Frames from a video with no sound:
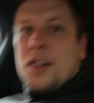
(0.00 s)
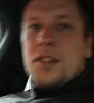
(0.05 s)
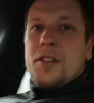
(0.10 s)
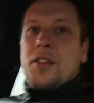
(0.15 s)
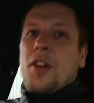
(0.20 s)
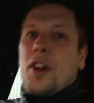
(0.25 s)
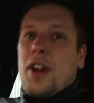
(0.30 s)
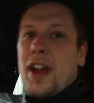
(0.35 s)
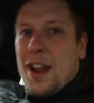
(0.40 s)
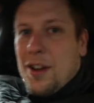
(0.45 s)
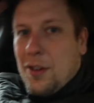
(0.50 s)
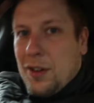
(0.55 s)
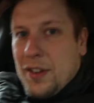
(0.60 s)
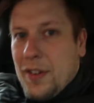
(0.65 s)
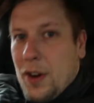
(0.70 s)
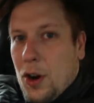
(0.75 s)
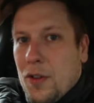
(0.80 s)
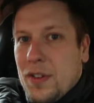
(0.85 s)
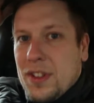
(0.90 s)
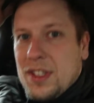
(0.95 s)
So we're gonna head
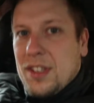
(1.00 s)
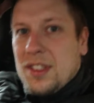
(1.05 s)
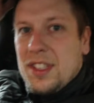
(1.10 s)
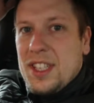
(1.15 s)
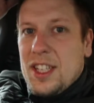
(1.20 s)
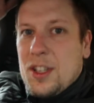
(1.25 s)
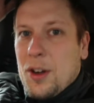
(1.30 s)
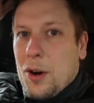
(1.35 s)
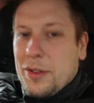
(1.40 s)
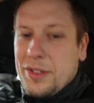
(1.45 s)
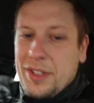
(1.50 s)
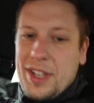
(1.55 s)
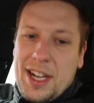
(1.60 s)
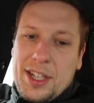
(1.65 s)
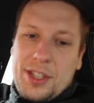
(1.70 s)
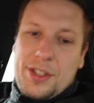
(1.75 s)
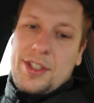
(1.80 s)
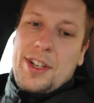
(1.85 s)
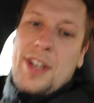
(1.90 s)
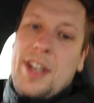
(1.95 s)
over to Zico's in
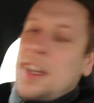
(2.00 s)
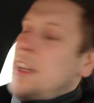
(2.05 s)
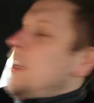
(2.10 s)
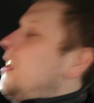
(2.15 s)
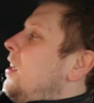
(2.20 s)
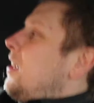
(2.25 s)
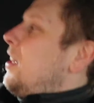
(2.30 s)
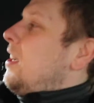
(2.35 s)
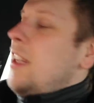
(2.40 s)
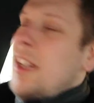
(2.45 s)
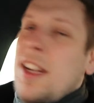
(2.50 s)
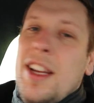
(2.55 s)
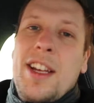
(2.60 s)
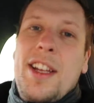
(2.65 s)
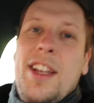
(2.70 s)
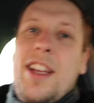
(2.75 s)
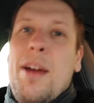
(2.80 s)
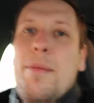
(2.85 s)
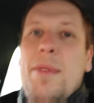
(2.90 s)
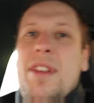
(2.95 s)
Ashton,
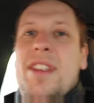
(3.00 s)
get